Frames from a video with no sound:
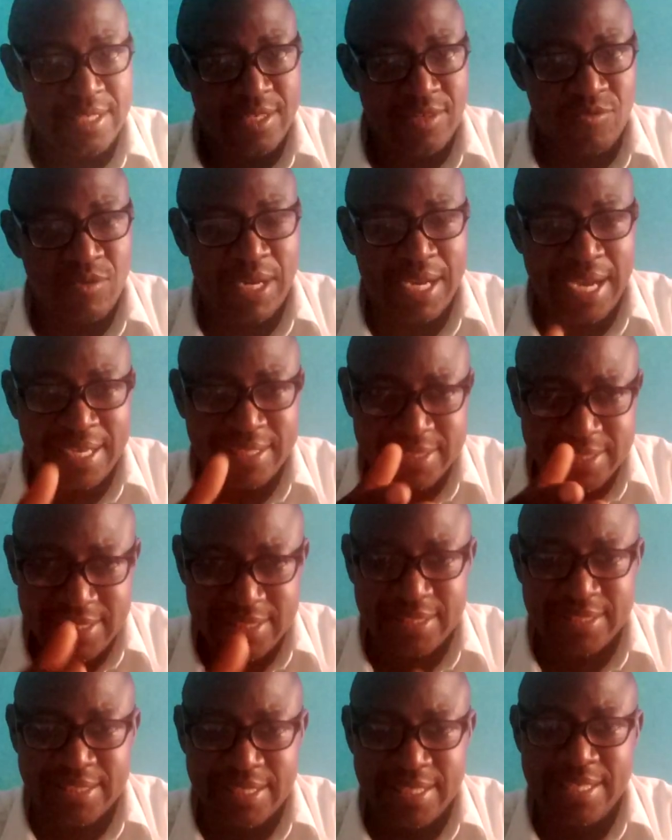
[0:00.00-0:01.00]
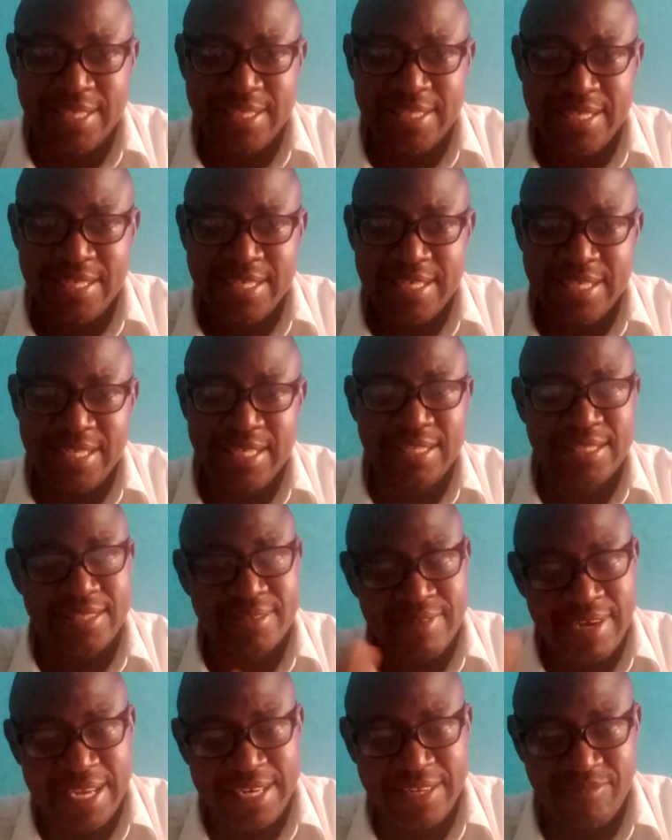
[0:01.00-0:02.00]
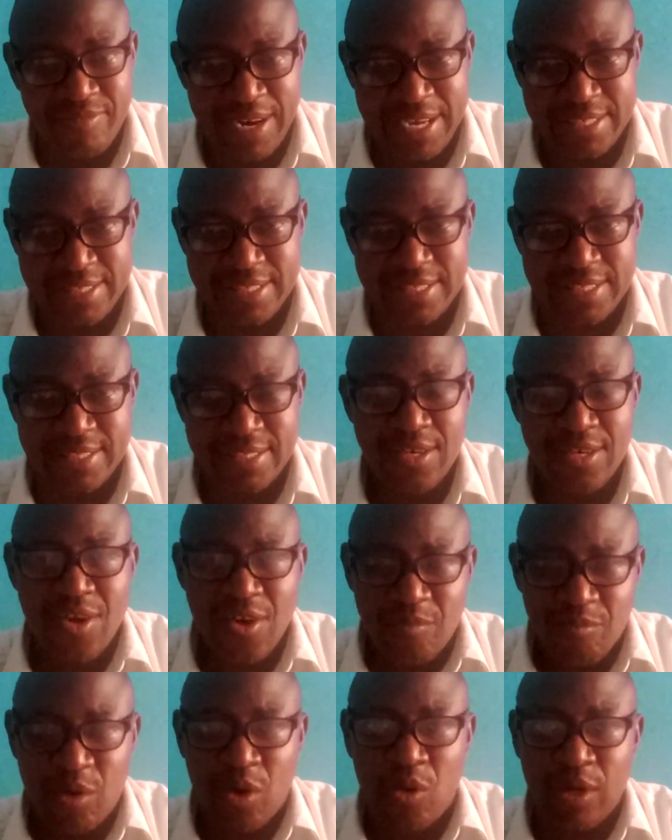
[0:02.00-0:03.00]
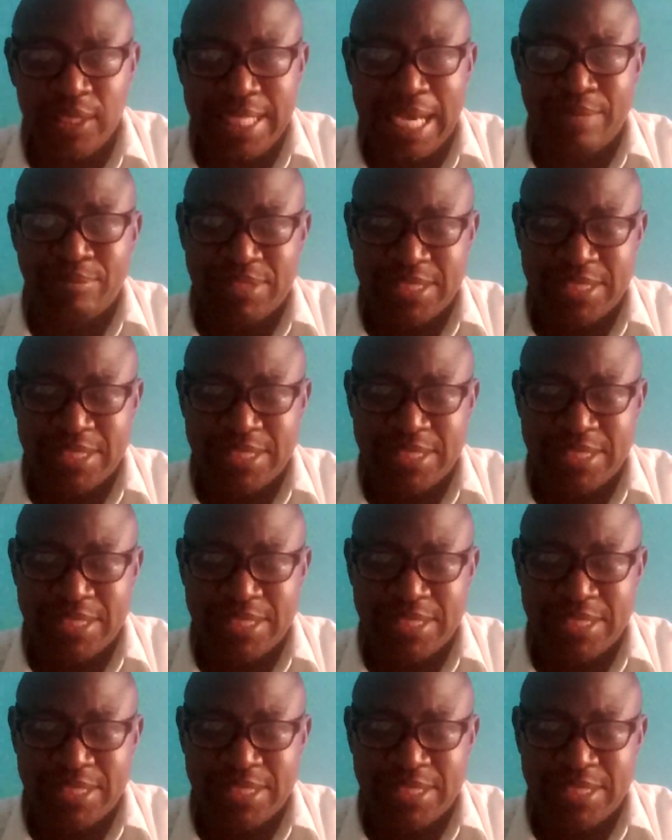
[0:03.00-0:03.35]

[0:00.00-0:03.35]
we can still see its relevance. But what I'm